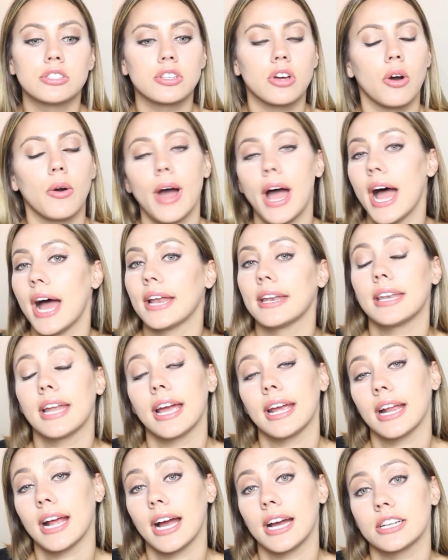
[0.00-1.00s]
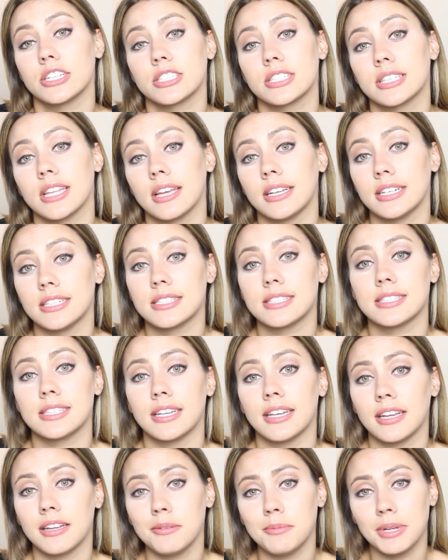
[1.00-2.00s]
So at night, I just let it
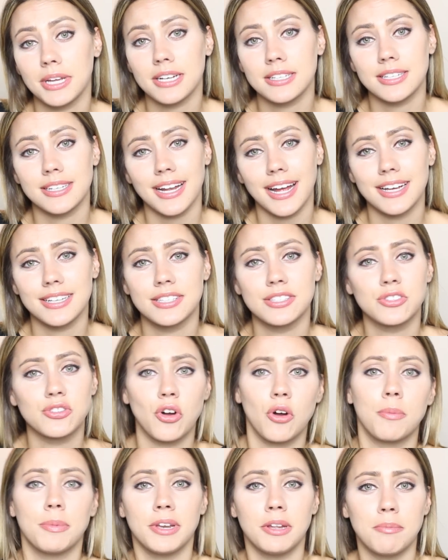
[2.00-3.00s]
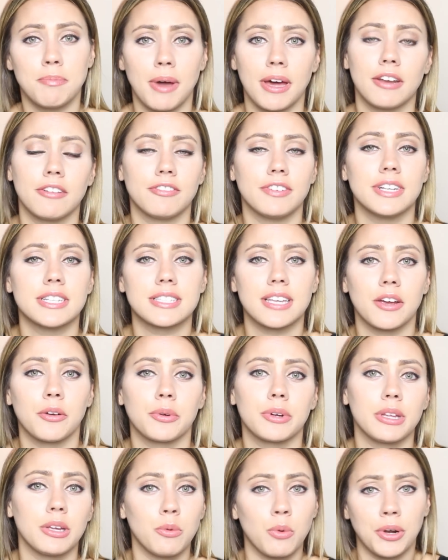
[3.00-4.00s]
sit in because it has so many benefits. I
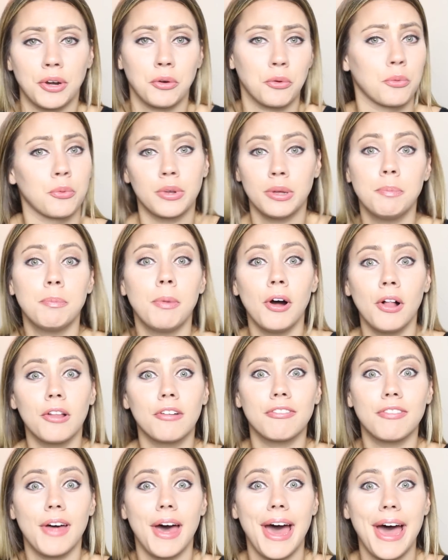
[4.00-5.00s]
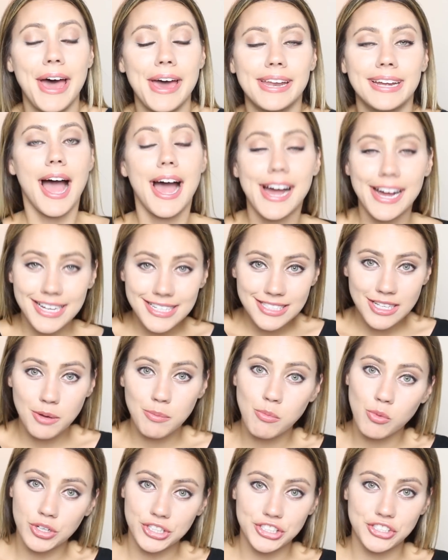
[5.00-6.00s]
really want to reap all of that. As a
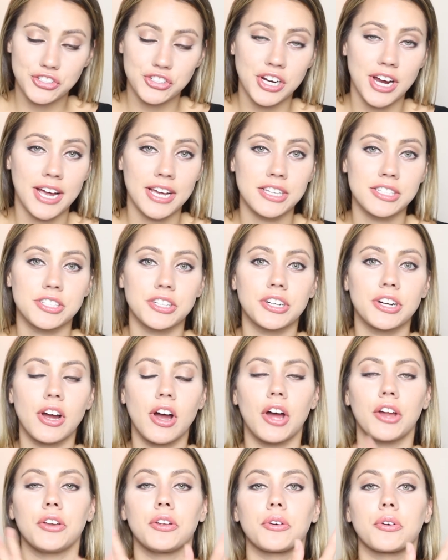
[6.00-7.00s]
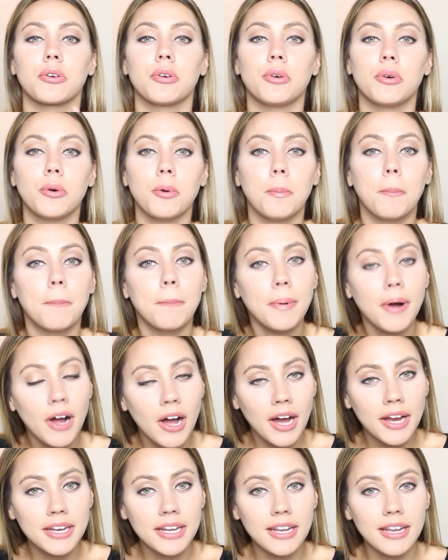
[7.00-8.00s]
moisturizer on your whole
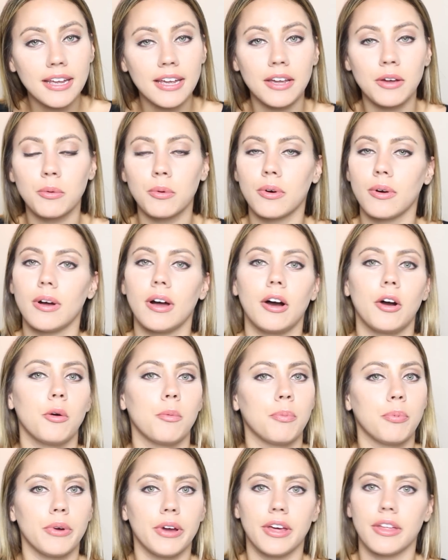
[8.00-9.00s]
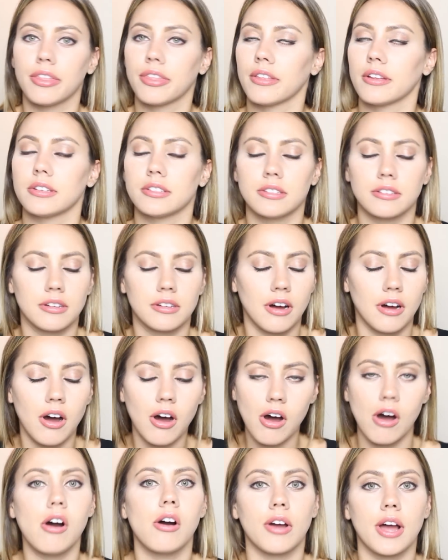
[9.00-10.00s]
body, it will help with
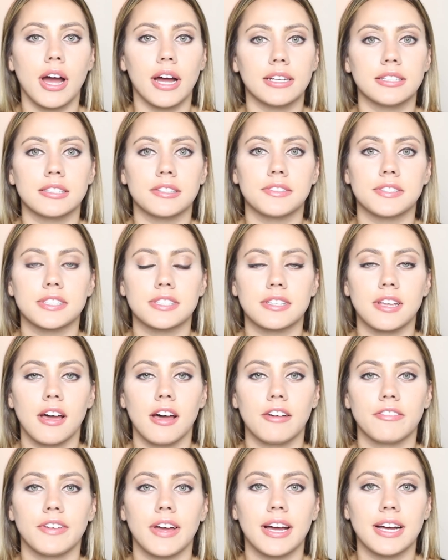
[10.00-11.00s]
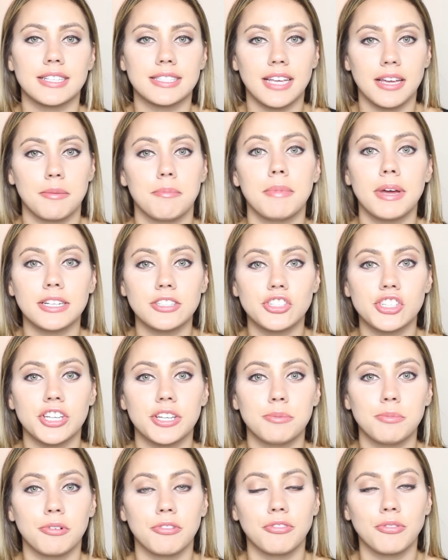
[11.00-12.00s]
all kinds of stuff, as I
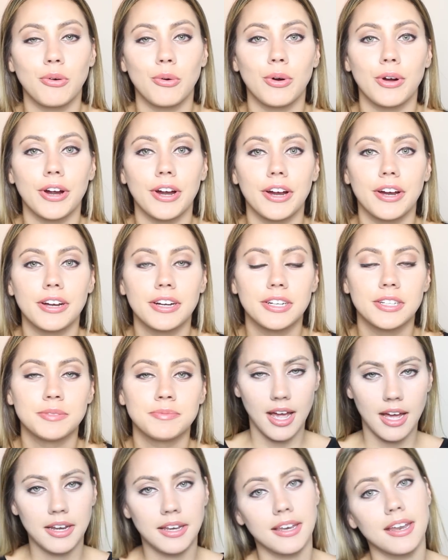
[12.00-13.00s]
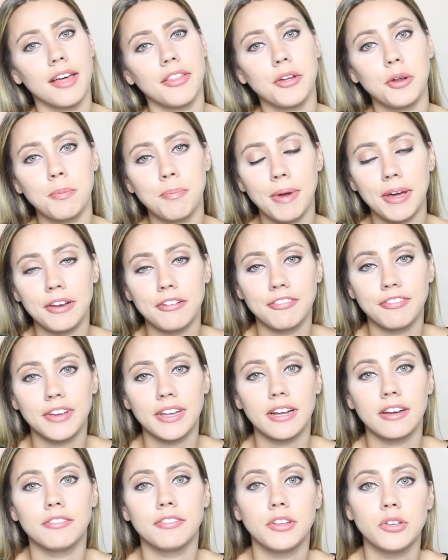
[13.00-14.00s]
mentioned before. Another
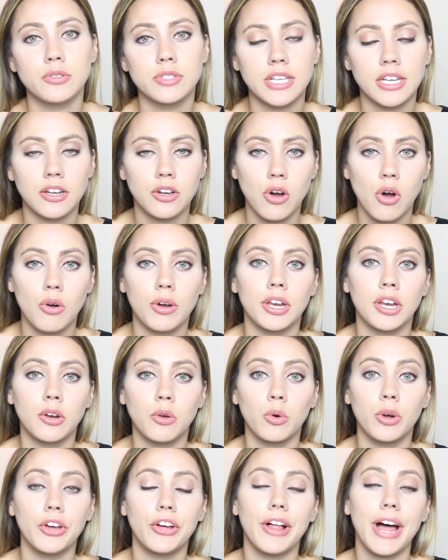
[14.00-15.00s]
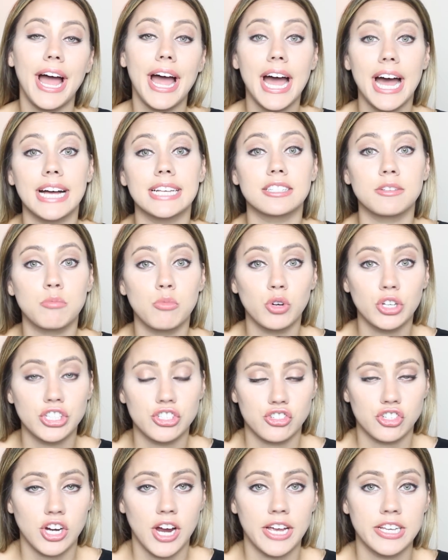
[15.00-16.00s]
benefit of using coconut oil as a
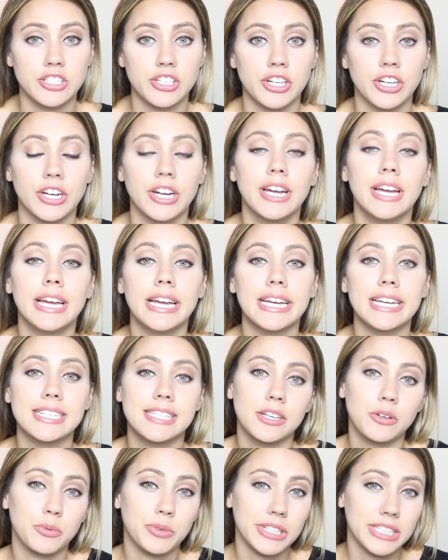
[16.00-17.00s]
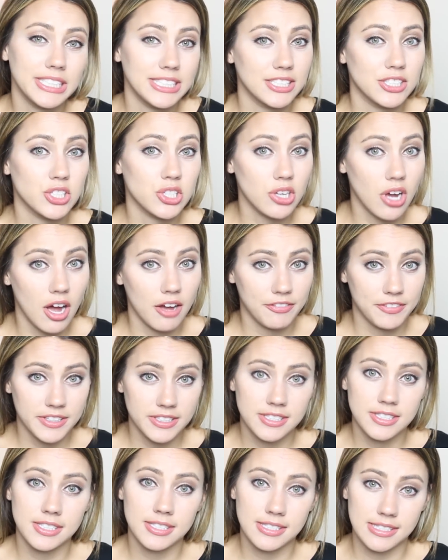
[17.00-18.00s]
moisturizer is it really
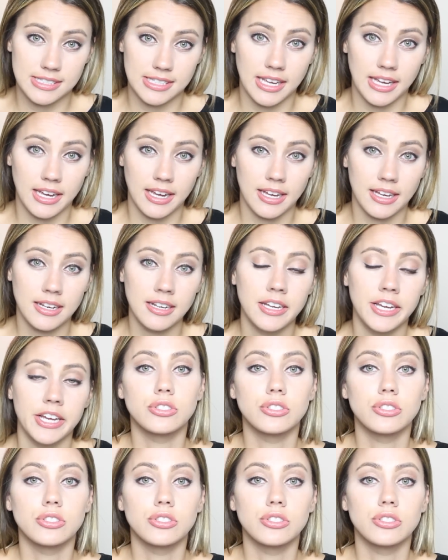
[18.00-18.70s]
softens the skin.